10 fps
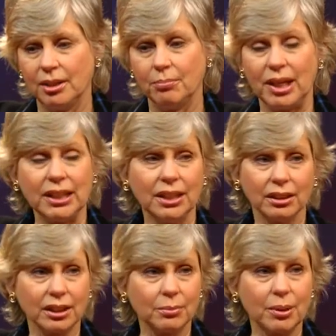may need a
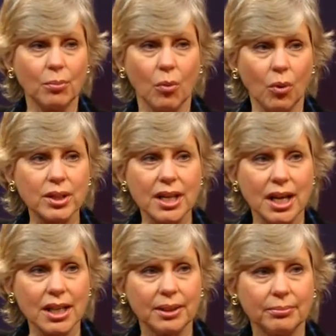little bit more
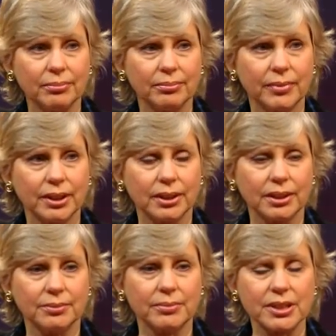time.
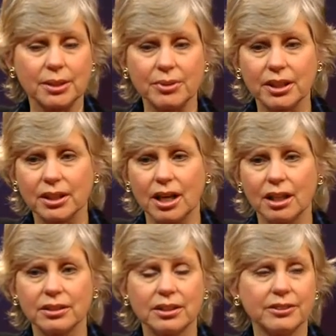Mm-hmm. Some of the
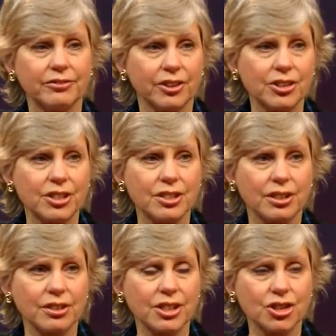cognitive functions
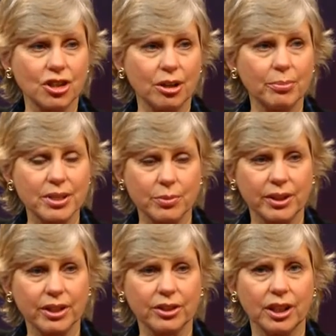aren't as sharp as when
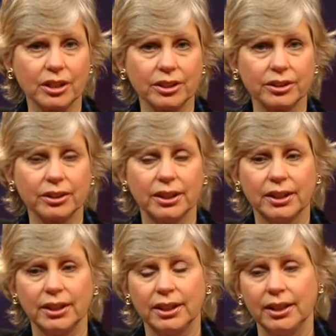they're younger.
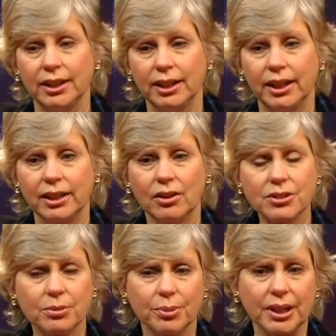And
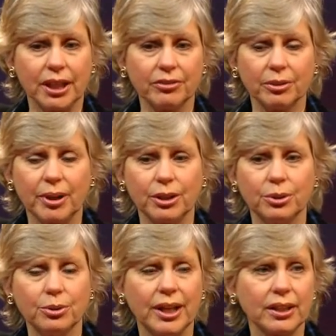also be careful about
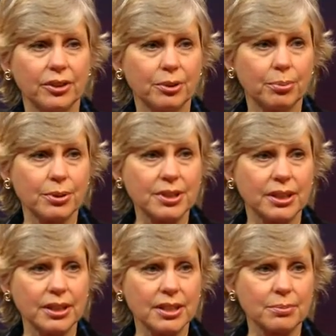who that other person
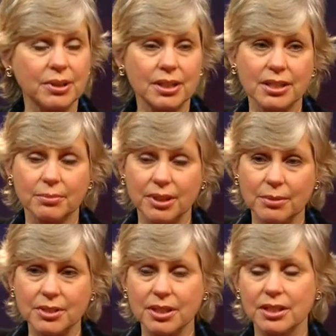is, because
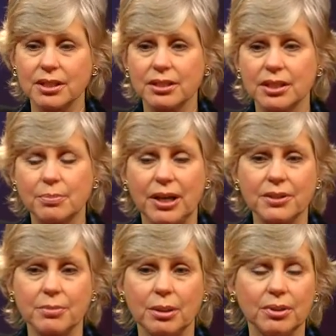sometimes the spouse
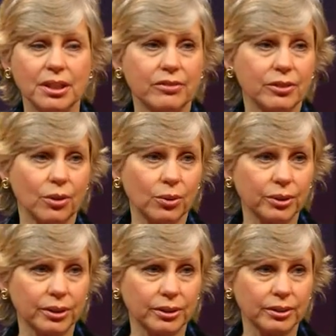may be even
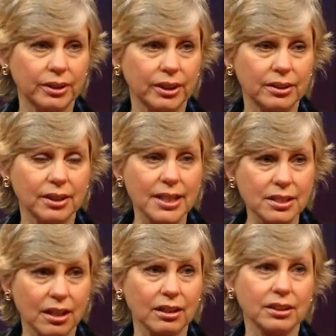older and less
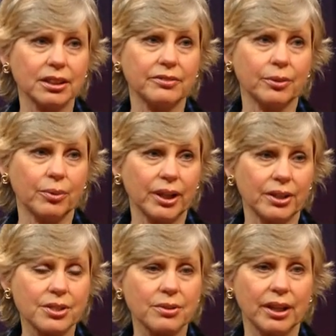cognitive aware.
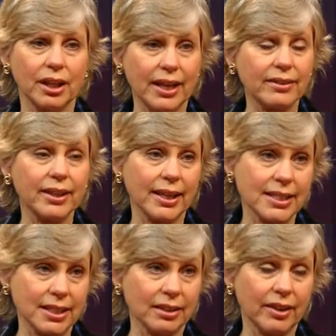So I like the
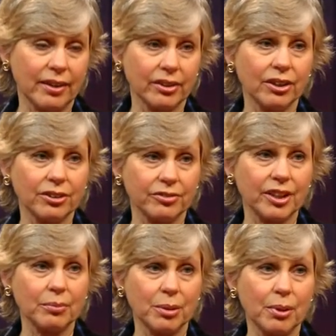idea of having other
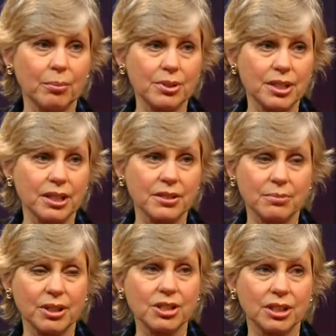family members there,
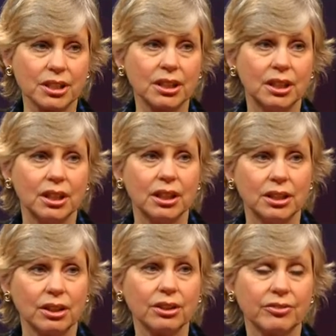especially
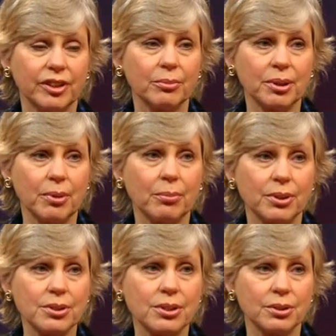younger family
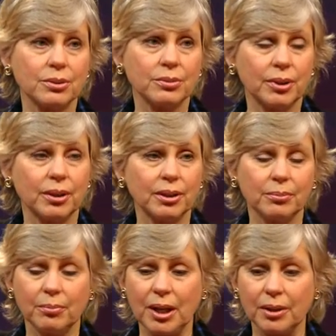members who
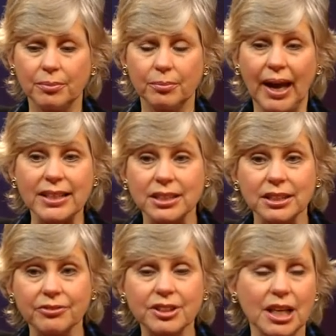may ask
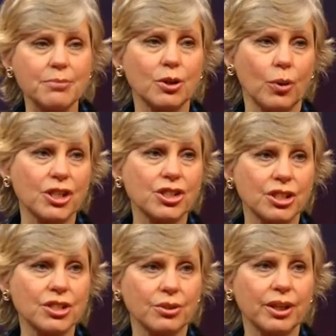different types of
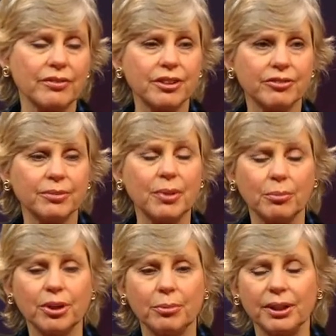questions or have different
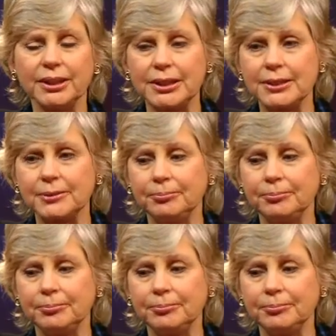memory abilities.